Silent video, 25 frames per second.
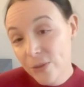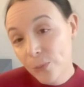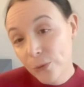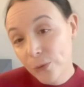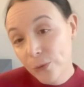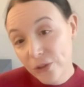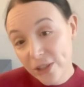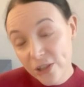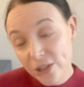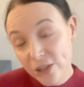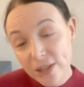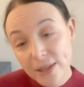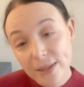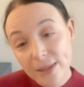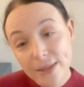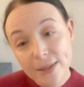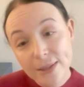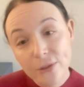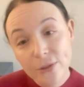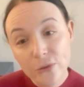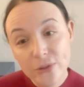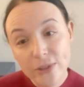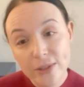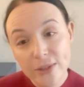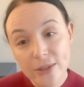potential
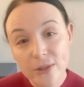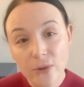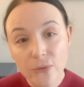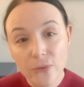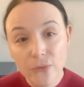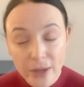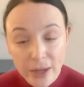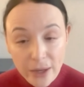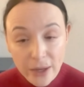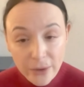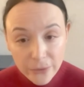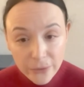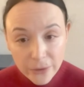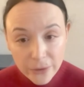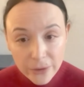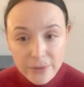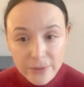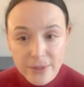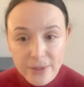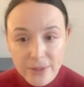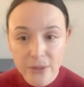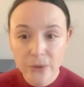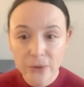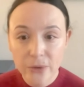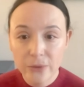sources of error.
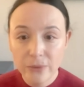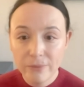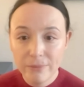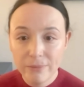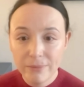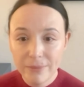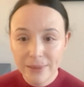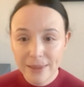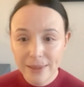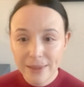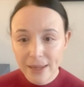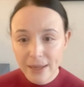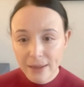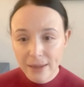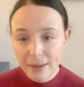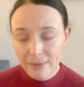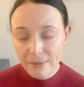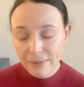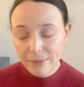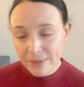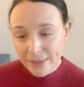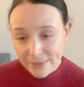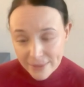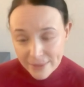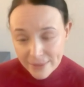So
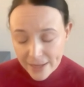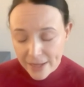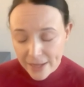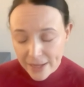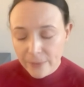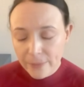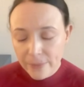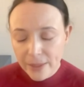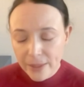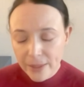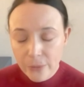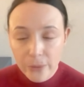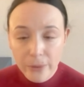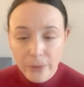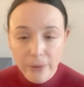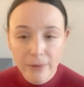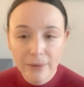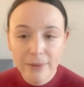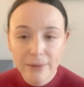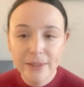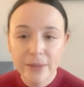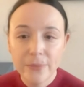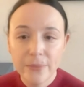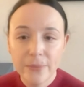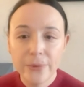the dynamic
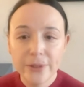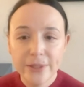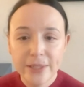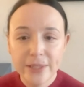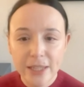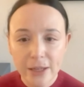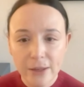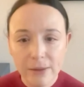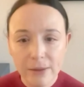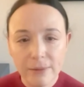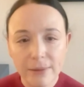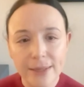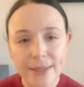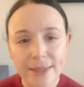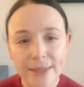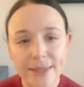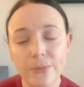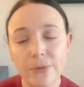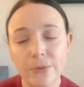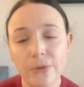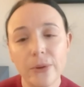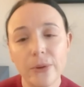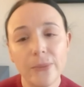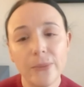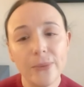world in particular is a
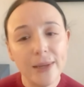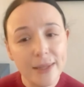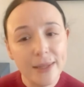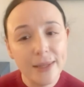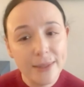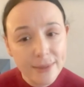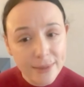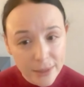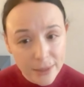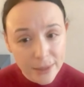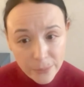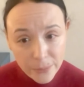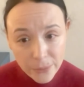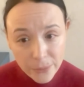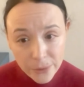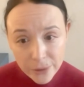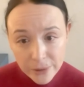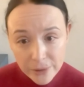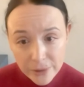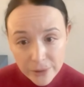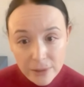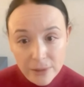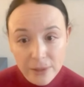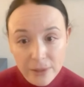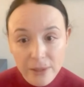probabilistic
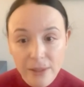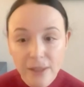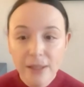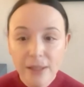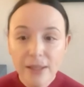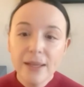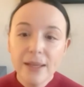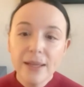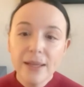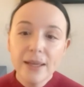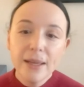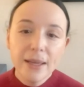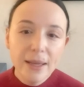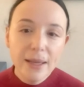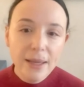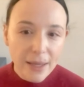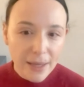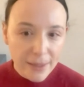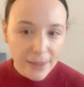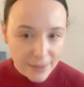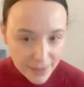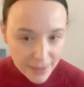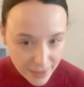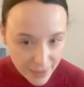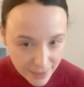model.
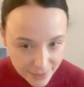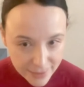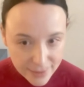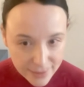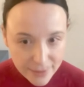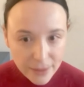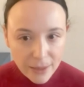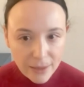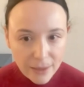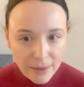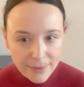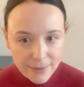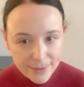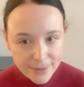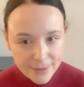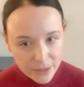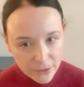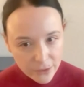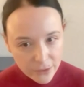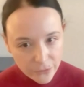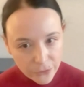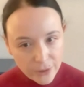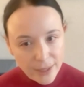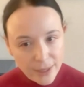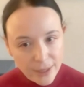It has
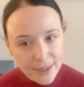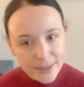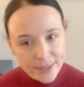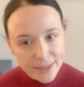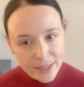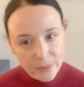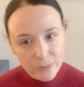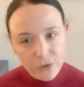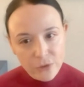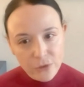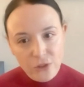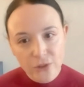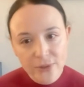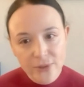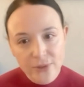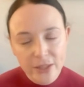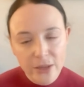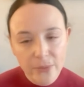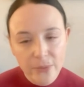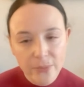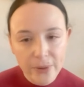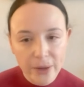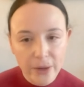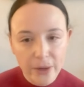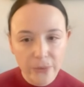several assumptions
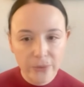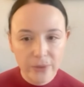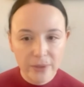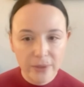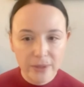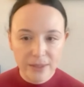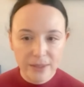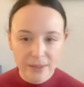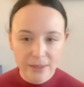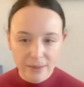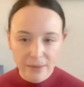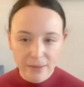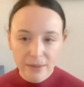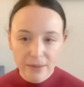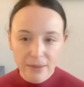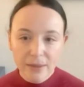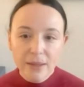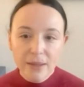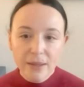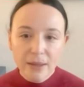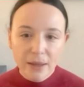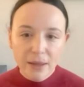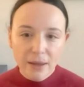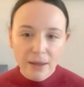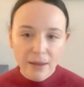about the
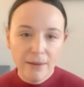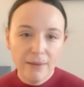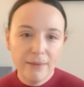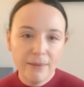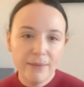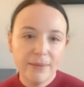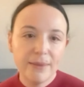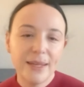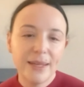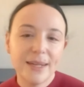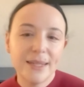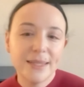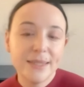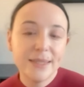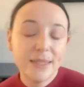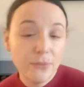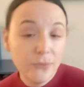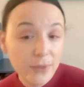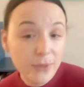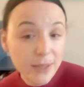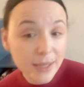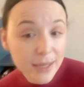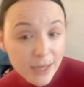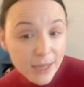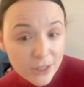
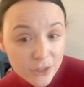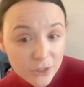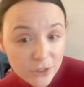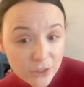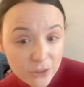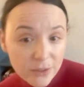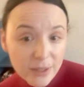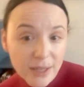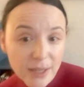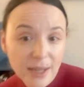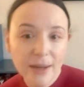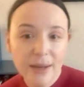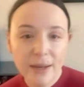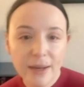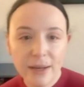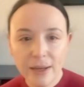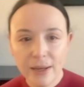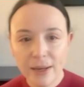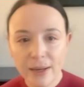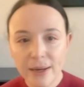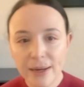classification and